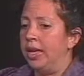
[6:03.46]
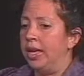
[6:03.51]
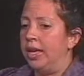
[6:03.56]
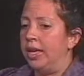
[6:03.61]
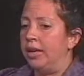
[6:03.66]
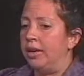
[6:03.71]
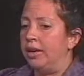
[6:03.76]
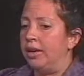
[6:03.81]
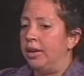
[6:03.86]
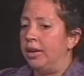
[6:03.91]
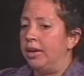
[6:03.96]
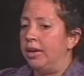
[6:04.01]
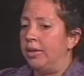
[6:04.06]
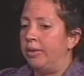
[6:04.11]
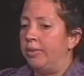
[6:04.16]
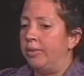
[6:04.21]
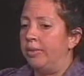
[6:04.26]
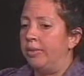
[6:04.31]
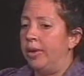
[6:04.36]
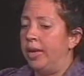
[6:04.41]
and
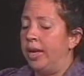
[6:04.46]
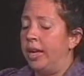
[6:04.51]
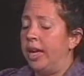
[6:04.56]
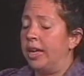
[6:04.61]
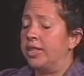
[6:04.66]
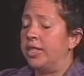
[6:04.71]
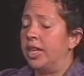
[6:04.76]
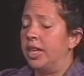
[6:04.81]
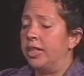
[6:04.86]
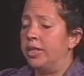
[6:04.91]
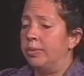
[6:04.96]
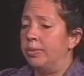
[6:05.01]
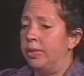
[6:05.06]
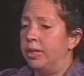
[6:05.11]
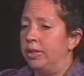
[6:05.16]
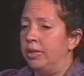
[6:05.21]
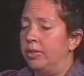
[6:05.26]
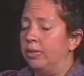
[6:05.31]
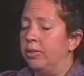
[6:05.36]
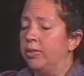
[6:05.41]
an
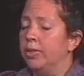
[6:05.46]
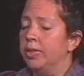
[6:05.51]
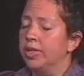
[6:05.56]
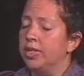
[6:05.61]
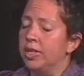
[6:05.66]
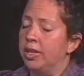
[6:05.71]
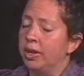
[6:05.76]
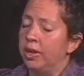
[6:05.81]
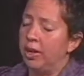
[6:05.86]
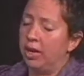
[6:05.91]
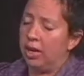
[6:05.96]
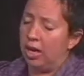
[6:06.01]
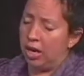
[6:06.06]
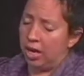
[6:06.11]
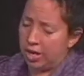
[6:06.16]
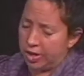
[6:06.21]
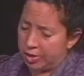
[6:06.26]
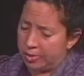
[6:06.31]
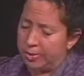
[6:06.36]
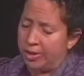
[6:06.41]
ex-husband who was a
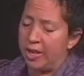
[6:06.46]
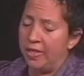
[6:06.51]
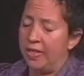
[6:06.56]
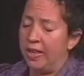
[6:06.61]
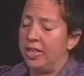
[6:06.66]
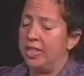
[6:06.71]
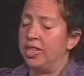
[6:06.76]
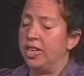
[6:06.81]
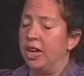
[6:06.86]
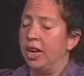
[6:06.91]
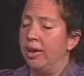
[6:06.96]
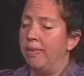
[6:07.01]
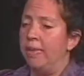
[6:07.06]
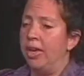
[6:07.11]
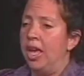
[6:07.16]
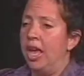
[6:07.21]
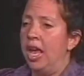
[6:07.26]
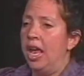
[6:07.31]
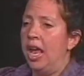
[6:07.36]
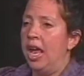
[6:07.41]
husband at that time.
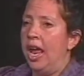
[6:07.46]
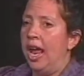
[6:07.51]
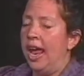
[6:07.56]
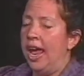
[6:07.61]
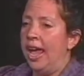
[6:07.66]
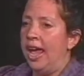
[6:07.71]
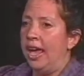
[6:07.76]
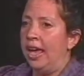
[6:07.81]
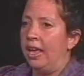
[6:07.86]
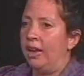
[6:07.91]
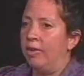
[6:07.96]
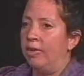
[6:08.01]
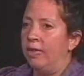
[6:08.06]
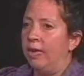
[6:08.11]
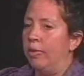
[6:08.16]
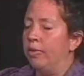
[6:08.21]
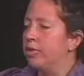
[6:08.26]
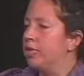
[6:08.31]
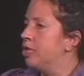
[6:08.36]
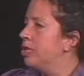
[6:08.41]
And
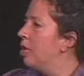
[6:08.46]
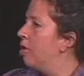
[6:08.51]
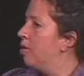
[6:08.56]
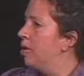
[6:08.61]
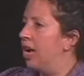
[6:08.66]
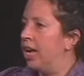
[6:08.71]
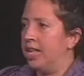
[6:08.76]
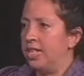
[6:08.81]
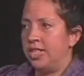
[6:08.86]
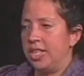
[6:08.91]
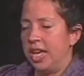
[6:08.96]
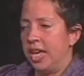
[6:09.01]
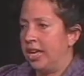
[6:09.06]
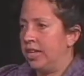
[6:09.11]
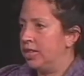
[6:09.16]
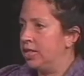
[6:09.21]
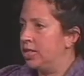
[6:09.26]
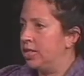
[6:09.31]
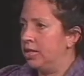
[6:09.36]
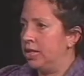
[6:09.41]
there was no
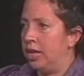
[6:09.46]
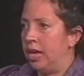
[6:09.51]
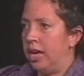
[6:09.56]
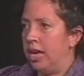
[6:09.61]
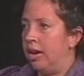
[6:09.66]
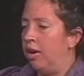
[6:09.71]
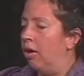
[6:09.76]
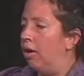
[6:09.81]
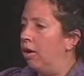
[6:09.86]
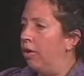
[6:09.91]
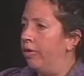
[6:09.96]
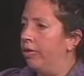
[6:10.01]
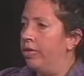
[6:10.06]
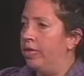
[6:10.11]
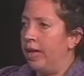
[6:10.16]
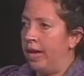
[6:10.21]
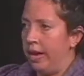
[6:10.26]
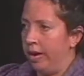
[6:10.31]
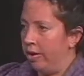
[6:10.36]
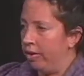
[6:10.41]
contacts at all
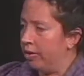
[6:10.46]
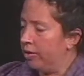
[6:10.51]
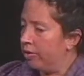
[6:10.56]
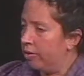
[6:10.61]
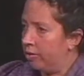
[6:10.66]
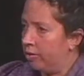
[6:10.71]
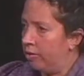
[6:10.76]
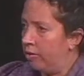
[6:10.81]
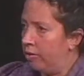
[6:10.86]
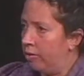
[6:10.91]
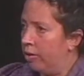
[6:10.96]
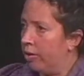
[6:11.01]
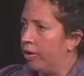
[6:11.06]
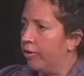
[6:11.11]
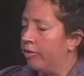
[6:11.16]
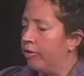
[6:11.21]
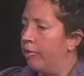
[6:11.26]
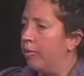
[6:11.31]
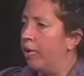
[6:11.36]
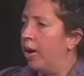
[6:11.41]
there
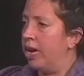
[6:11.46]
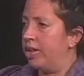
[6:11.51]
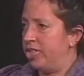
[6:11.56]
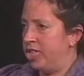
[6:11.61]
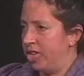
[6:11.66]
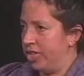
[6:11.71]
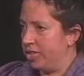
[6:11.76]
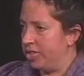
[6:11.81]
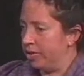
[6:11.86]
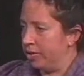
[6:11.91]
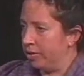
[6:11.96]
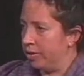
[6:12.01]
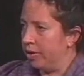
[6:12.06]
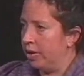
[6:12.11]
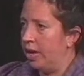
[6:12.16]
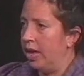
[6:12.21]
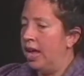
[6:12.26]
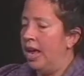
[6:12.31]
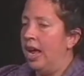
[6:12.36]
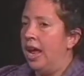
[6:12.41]
or from Rochester.
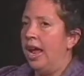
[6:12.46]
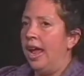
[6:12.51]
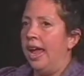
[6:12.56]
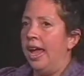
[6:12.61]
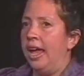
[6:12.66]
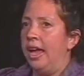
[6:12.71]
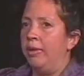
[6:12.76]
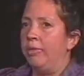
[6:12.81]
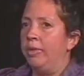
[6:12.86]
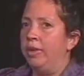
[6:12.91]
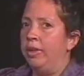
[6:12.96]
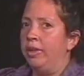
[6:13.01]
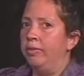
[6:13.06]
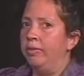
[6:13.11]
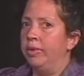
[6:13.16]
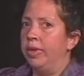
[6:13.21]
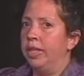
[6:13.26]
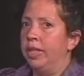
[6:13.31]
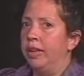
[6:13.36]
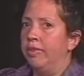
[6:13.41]
And we
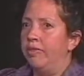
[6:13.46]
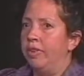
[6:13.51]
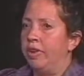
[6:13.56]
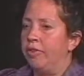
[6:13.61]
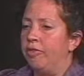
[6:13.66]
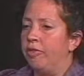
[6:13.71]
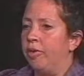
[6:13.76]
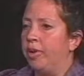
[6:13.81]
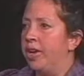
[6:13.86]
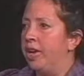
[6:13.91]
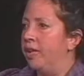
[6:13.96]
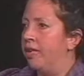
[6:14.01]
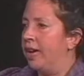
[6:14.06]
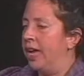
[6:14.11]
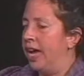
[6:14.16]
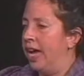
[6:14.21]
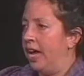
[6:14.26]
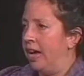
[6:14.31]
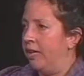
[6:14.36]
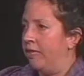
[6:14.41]
lived there for a year and
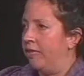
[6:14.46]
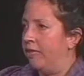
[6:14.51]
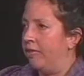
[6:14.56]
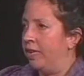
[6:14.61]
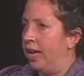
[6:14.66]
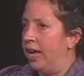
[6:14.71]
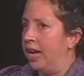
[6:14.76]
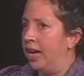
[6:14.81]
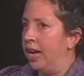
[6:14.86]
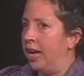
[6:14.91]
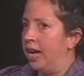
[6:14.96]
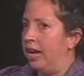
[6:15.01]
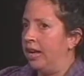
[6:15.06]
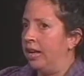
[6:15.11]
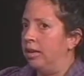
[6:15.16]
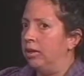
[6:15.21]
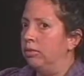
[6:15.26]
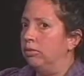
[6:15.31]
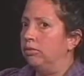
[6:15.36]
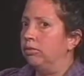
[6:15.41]
a half. And
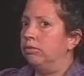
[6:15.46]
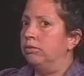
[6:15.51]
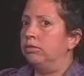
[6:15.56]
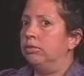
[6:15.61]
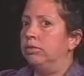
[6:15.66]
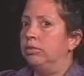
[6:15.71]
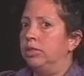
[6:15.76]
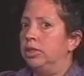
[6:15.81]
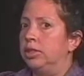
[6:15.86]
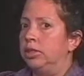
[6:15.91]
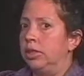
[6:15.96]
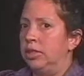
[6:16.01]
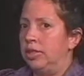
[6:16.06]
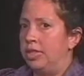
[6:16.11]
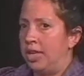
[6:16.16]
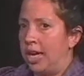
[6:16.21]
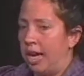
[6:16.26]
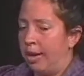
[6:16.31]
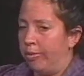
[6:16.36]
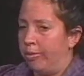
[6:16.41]
I
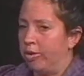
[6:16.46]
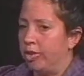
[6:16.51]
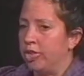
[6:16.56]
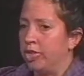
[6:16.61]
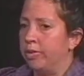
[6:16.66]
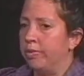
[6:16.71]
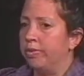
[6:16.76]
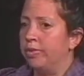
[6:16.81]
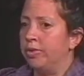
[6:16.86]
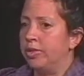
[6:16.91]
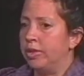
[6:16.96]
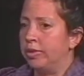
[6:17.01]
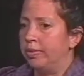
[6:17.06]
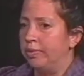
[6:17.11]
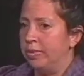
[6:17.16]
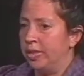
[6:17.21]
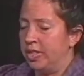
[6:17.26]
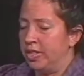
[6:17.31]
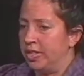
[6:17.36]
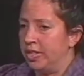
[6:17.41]
established
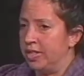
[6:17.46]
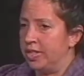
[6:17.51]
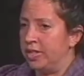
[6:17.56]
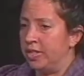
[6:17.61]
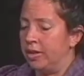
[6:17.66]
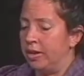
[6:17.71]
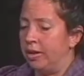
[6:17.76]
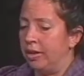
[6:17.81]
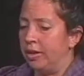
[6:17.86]
some business